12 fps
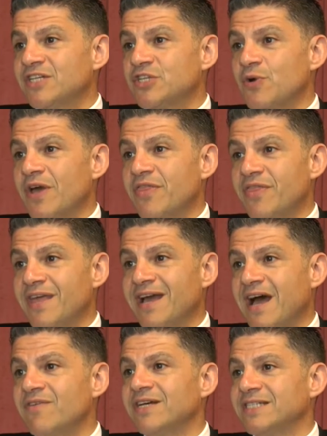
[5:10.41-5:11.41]
So I
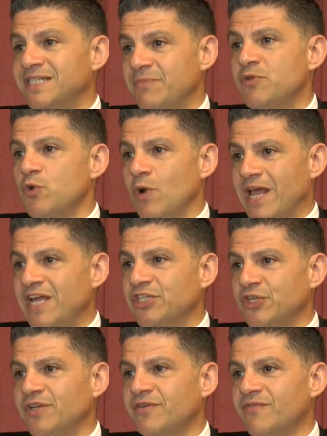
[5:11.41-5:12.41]
think having a
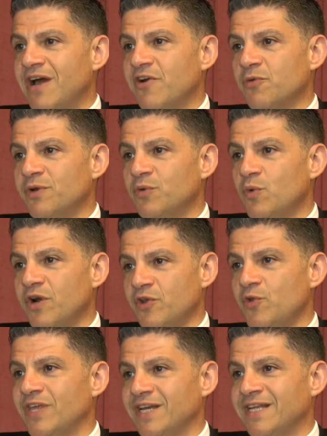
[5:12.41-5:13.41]
simulation environment where
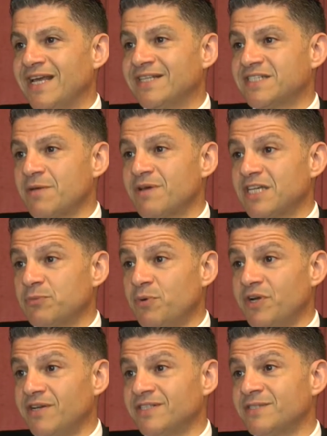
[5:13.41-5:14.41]
you can get some
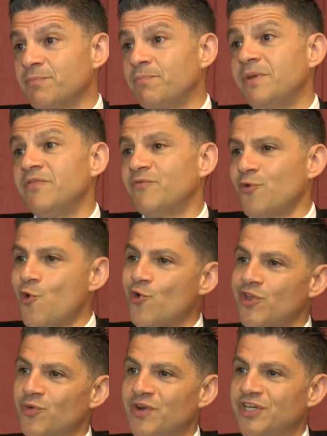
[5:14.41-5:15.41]
experience
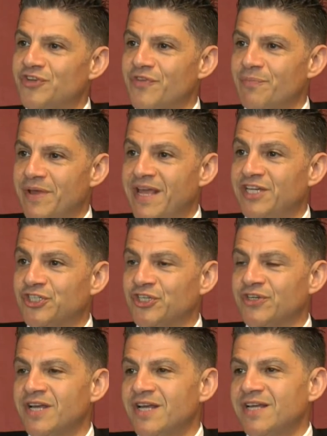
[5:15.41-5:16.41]
before you reach the
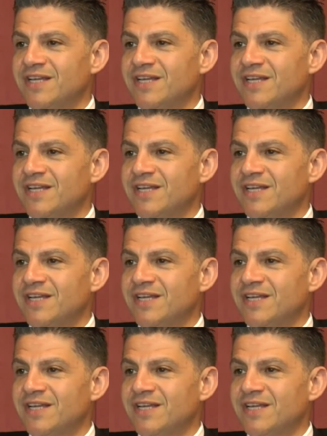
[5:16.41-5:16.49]
patient